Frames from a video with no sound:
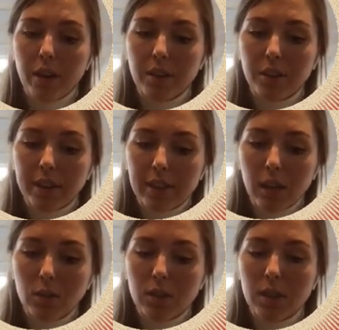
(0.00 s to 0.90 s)
checked
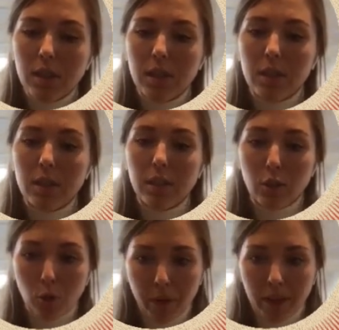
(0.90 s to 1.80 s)
out the
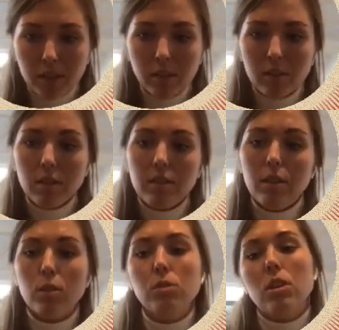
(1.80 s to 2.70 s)
domains is that they
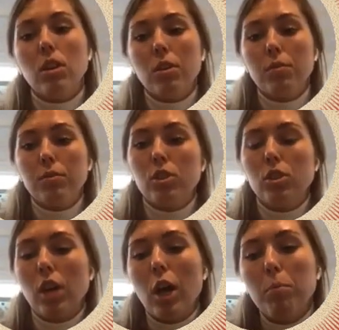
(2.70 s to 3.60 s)
use a lot of
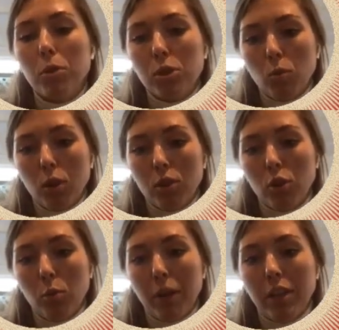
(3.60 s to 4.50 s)
typo squad
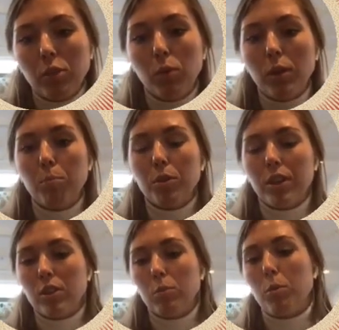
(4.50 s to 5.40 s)
domains with
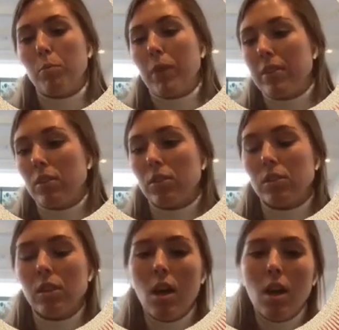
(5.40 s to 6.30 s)
predictable
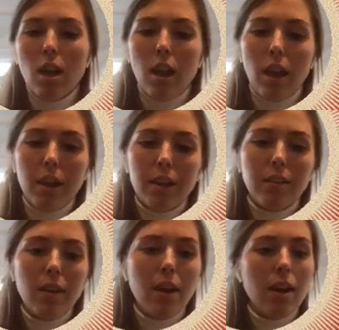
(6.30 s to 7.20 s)
patterns. Like
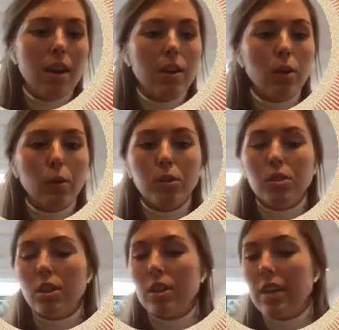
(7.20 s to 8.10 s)
they use
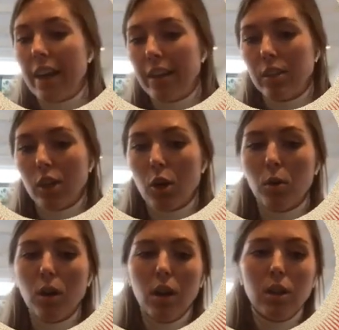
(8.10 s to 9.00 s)
the
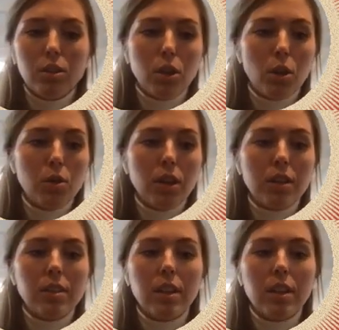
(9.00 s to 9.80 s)
NATO, so that they